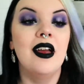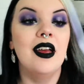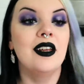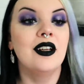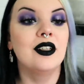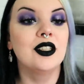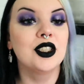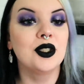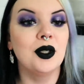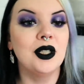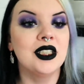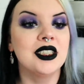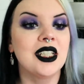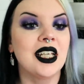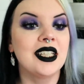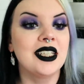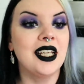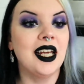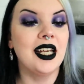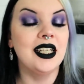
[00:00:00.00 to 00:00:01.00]
And also, I just
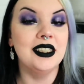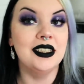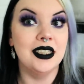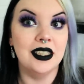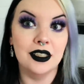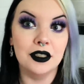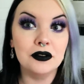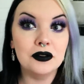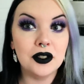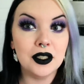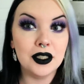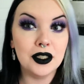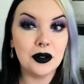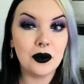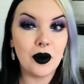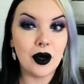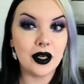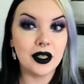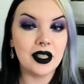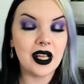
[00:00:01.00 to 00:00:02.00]
like the idea of it in the
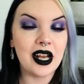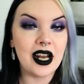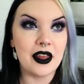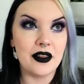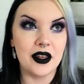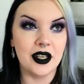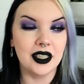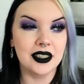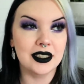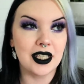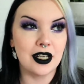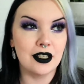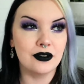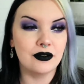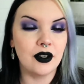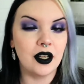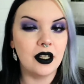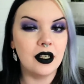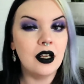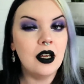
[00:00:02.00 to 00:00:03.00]
waterline. I think it's kind of
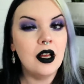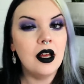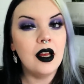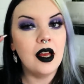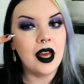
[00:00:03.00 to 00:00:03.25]
fun.